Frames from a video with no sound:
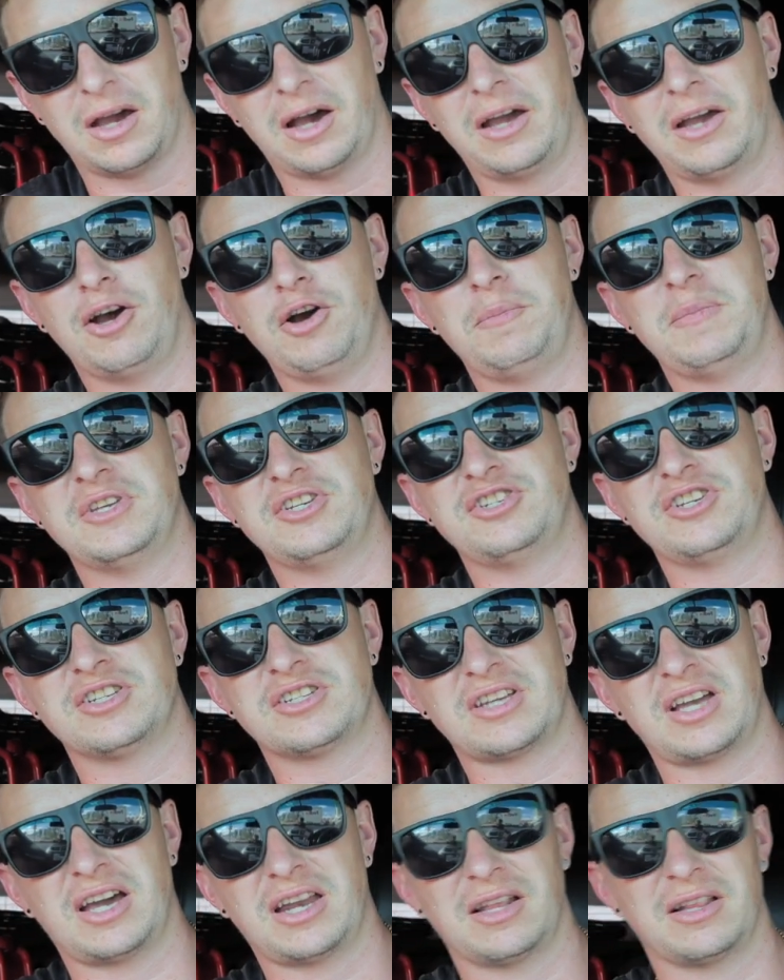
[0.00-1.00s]
I hope it's
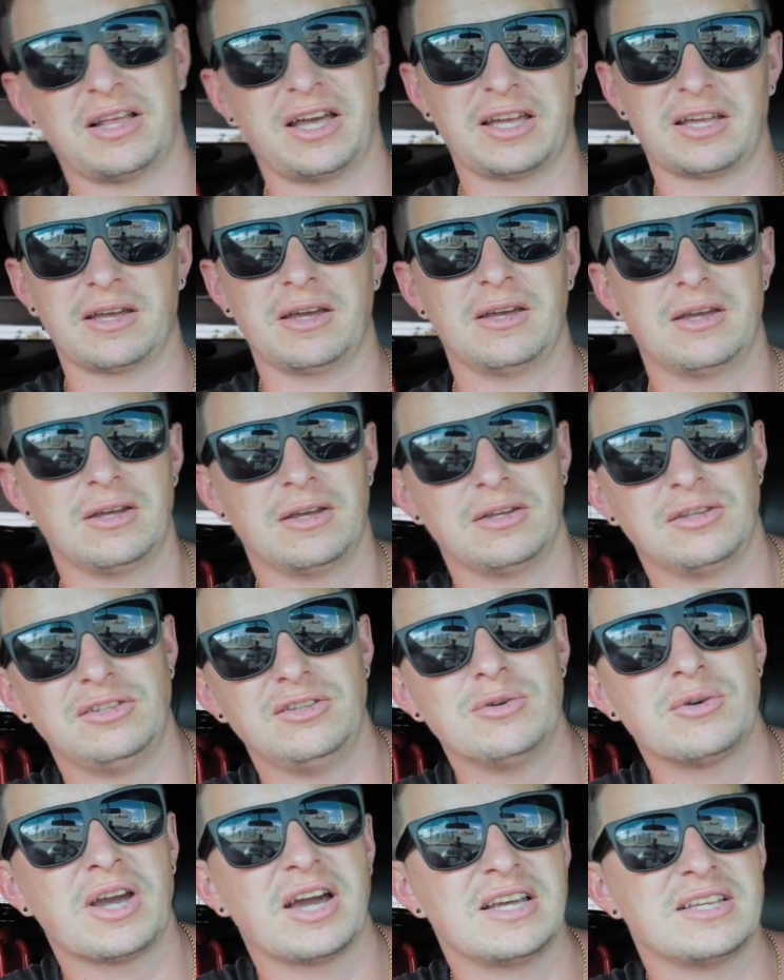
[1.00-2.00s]
just kind of like,
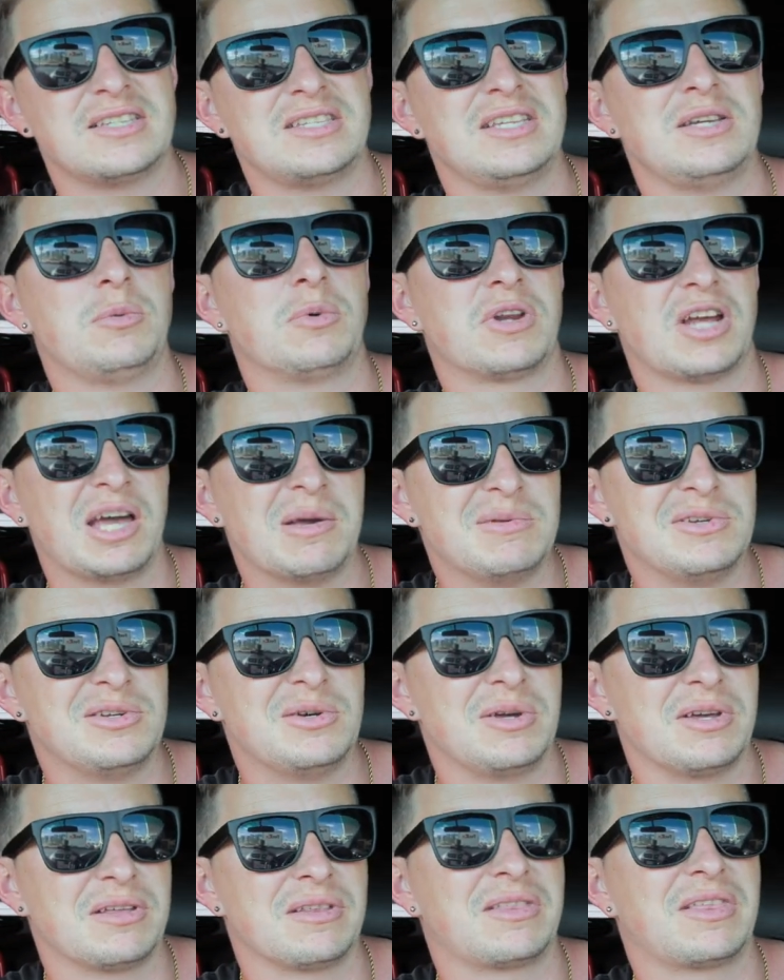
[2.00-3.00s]
you guys see what I'm
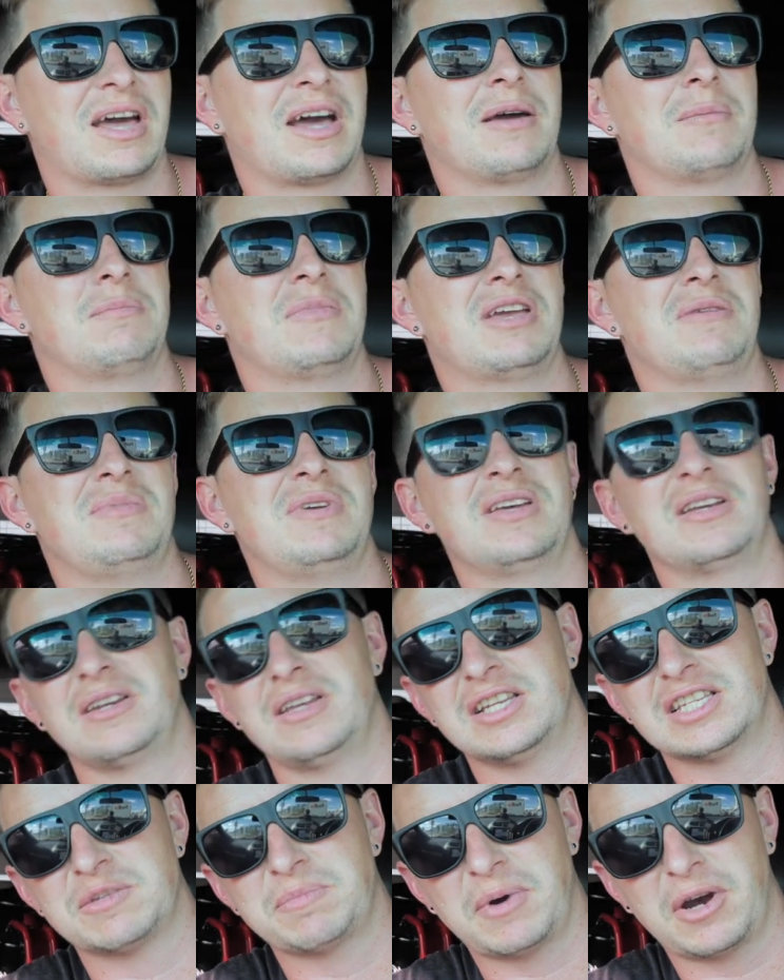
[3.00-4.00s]
doing, that maybe it
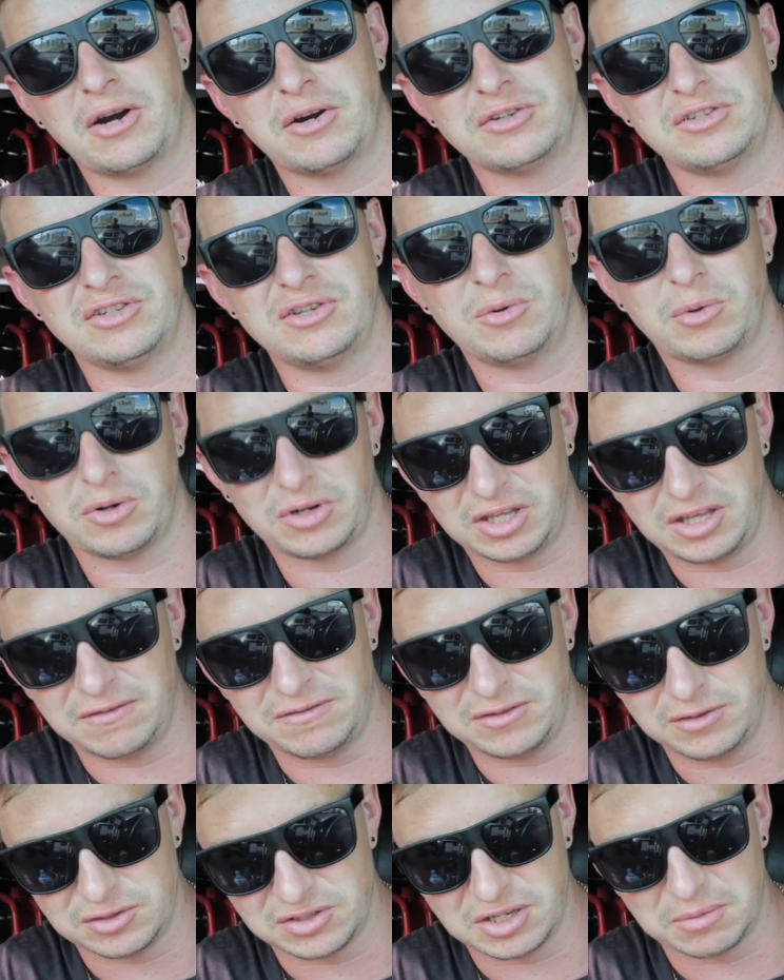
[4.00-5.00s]
inspires you or
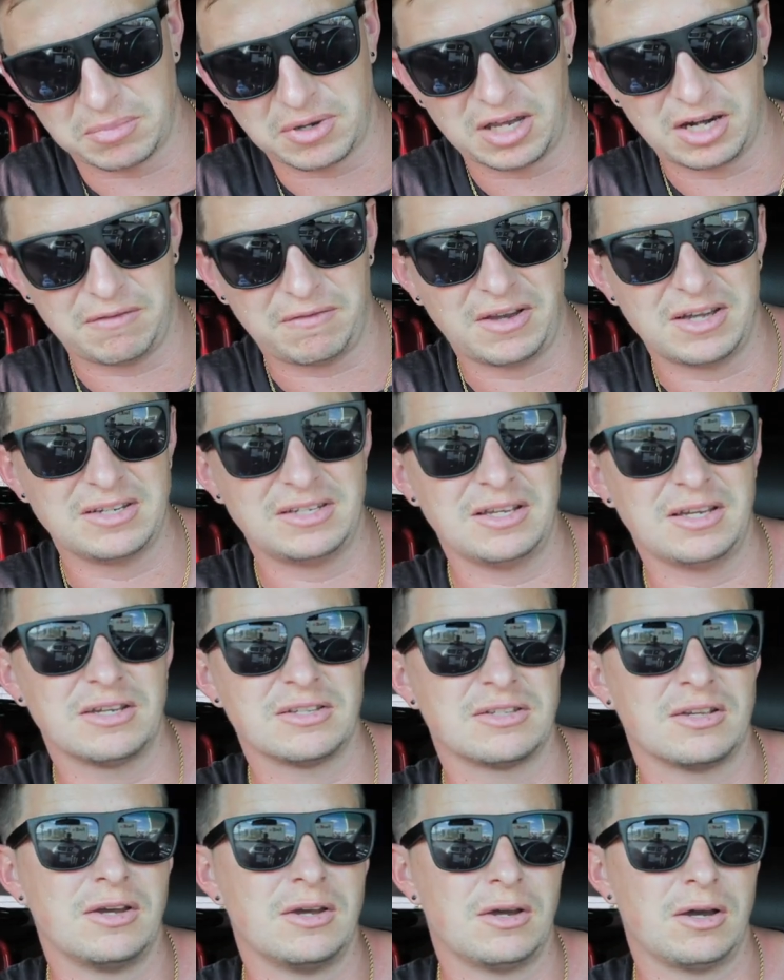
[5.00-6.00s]
gives you some kind of
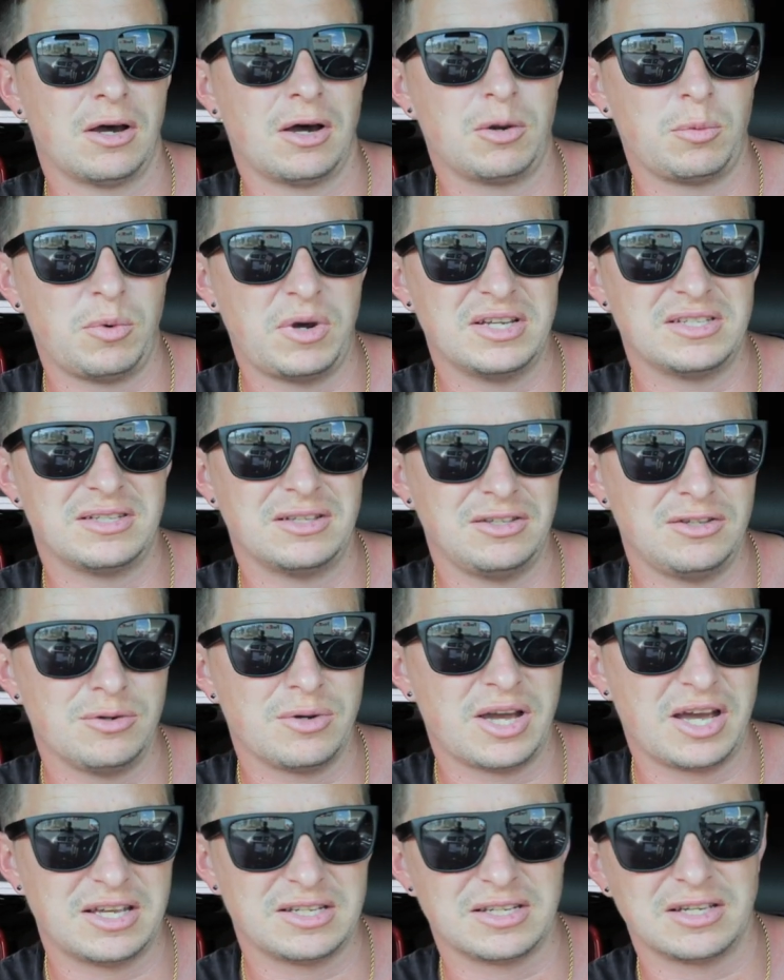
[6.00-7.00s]
ideas on ways that you
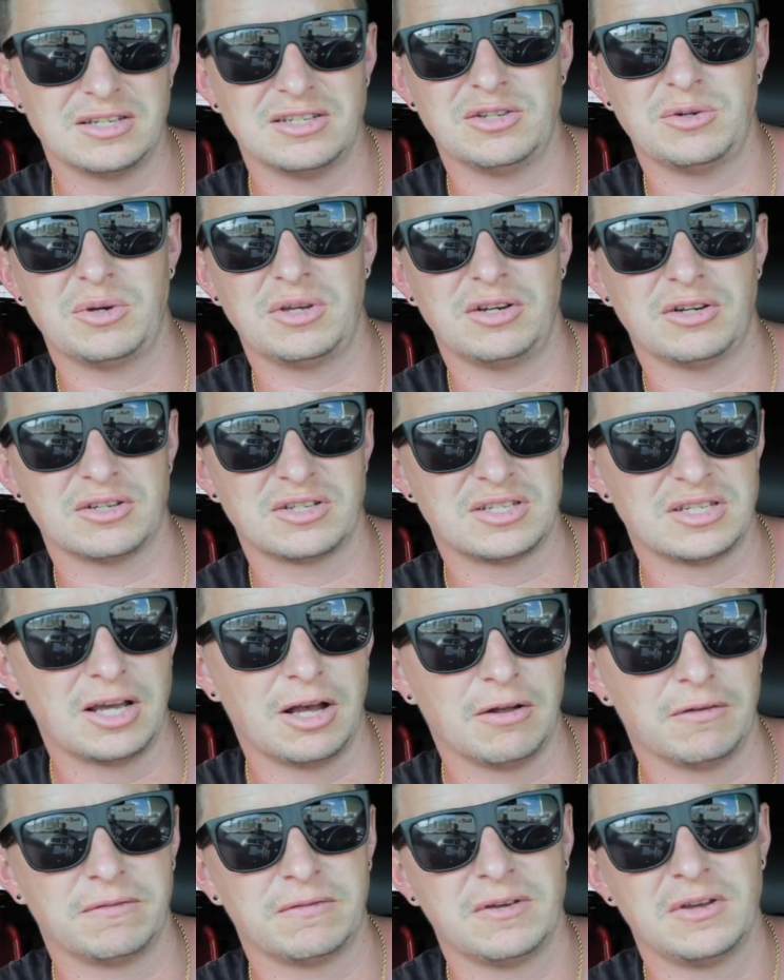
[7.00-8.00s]
guys can do it
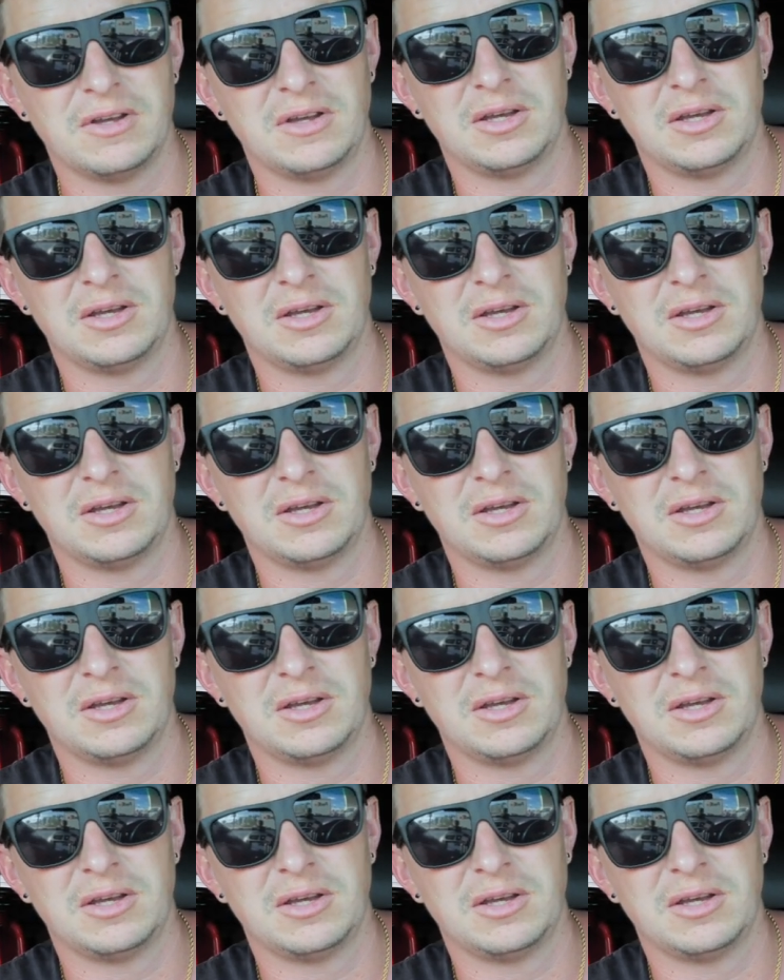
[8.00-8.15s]
yourself.